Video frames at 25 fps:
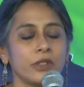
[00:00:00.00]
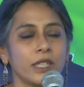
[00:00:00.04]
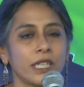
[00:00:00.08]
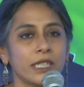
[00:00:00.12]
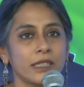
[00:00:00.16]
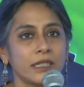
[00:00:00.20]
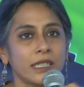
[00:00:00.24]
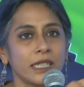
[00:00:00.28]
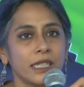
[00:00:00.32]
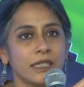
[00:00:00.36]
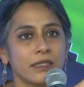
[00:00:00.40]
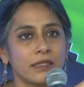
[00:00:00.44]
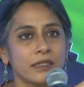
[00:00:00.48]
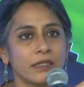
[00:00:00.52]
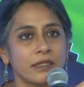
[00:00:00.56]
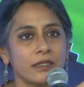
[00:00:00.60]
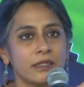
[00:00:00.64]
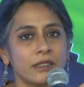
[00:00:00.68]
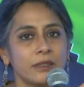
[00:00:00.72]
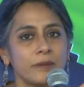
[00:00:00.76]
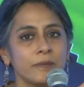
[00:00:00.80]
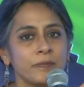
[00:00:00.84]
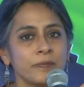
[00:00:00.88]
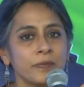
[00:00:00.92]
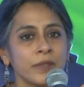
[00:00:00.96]
And there's
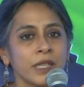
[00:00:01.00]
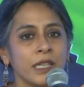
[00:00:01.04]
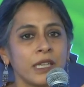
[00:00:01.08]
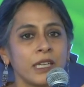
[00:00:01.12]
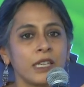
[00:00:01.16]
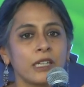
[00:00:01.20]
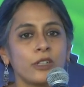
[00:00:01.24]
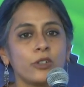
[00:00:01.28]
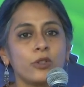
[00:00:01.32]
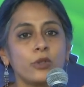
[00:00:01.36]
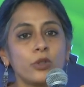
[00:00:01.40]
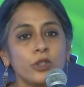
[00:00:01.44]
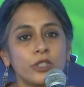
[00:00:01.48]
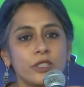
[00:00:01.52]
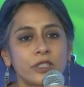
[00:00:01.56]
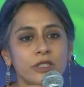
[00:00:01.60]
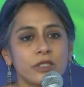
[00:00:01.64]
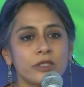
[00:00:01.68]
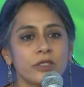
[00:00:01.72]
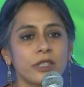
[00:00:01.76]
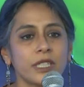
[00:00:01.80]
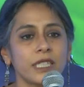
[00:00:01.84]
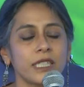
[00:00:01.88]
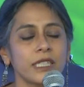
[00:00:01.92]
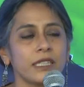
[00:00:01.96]
a good
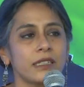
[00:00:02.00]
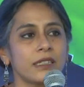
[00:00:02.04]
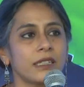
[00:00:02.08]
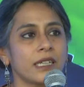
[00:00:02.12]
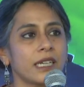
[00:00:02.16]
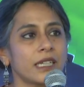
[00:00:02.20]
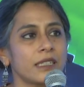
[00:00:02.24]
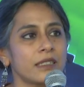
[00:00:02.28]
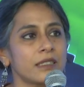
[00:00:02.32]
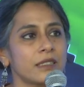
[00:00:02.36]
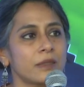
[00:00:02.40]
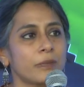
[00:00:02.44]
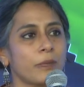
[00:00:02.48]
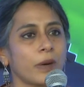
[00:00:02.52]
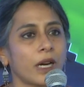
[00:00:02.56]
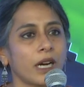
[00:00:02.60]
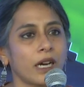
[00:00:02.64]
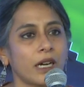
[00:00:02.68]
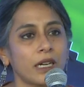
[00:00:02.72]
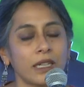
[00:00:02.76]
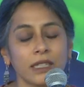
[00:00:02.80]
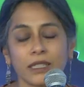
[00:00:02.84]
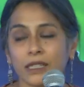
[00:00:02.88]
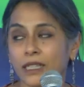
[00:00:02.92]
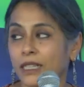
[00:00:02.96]
strain that
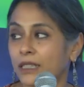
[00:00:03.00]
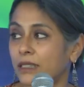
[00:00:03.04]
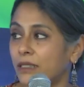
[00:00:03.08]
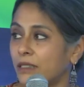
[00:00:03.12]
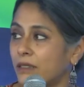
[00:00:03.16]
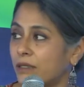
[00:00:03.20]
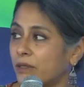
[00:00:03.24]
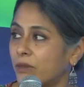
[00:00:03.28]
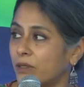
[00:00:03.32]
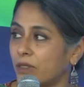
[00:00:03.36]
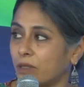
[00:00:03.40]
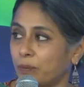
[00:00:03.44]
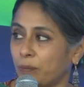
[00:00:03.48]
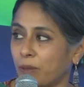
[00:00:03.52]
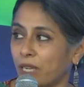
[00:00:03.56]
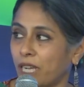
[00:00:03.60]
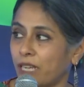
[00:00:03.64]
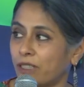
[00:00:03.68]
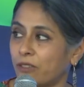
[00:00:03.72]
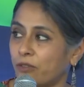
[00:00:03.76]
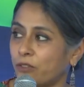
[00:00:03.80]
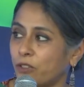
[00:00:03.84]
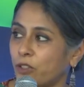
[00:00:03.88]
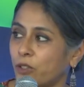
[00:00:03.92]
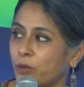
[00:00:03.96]
sparked at the
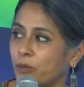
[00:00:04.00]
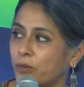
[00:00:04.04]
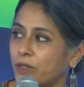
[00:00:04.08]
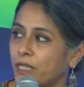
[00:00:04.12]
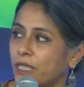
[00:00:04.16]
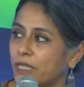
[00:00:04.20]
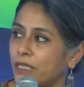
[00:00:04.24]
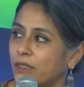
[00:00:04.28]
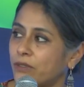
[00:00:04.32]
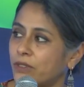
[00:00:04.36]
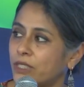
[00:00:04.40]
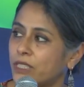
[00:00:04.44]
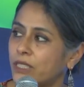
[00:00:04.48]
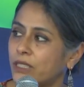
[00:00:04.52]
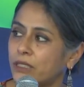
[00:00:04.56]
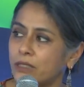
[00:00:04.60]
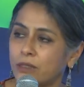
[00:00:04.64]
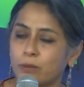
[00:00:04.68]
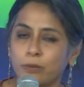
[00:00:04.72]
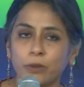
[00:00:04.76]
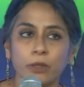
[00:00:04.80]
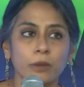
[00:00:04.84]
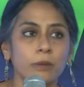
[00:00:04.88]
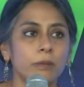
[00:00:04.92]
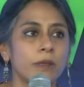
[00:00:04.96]
platform there, which has
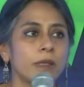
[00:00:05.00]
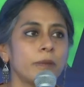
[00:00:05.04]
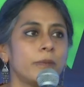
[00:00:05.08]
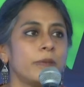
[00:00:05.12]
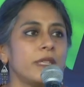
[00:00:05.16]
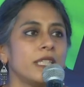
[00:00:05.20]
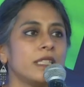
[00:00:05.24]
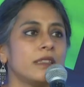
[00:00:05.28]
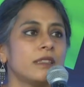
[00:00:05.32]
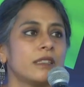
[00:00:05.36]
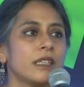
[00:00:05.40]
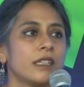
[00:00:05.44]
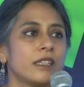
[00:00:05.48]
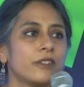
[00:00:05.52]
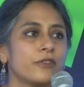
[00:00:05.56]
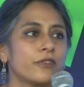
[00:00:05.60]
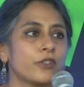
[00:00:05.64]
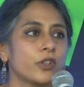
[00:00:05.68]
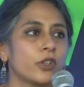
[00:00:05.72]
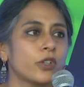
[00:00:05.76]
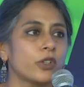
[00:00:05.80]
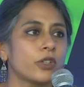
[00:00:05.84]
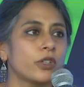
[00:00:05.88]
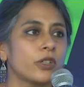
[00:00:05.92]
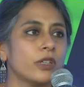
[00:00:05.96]
probably been there
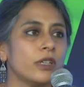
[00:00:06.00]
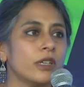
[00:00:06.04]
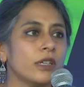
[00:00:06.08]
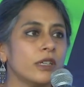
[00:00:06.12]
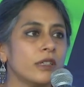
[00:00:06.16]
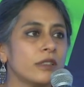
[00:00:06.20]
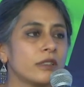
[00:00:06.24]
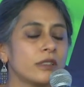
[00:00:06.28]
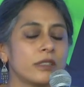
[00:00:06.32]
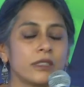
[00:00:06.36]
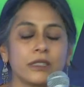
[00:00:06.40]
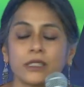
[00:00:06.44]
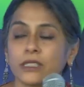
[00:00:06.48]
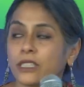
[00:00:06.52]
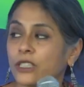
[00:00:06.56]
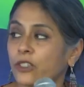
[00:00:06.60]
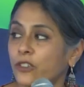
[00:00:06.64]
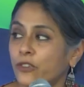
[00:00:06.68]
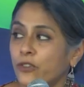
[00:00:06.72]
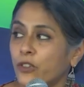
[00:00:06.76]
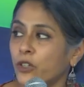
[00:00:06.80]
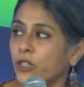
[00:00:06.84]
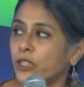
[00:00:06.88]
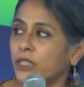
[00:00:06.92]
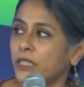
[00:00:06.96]
for 30 or
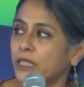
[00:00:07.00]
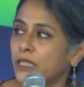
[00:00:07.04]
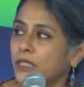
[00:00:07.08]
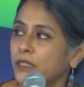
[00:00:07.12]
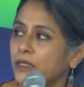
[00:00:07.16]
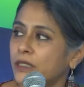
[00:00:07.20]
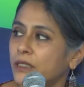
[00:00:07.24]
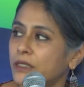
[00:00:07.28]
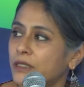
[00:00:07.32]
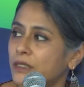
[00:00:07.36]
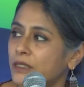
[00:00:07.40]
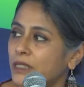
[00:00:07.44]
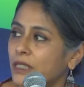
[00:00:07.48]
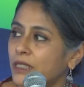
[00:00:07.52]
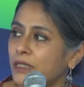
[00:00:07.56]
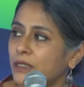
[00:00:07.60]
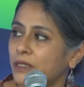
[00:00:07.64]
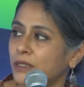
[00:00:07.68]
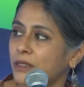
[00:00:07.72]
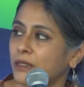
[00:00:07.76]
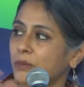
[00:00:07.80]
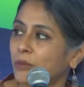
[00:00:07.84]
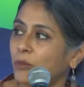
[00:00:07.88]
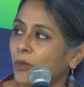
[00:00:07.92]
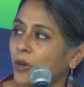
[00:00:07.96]
40 years.
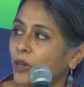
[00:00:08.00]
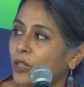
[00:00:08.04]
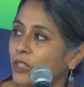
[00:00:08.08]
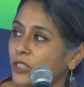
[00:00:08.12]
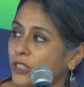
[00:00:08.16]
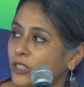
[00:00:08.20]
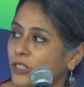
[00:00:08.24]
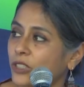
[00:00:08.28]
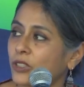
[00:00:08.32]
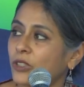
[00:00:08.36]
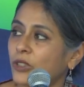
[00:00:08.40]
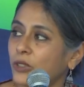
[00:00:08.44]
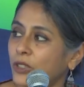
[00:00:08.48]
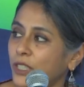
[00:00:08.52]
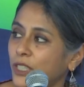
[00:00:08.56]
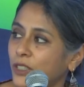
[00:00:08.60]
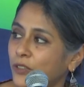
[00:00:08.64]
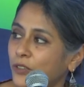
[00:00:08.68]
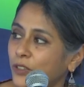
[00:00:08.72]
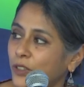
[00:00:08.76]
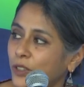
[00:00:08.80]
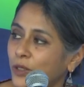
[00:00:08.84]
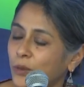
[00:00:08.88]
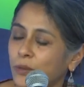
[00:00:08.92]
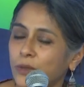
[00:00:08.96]
There's moss growing
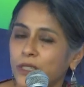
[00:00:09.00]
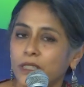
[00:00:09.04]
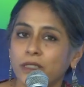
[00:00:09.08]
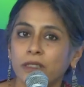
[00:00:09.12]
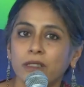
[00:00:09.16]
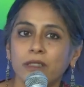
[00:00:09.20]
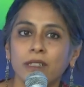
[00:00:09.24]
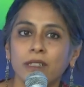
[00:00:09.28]
from it.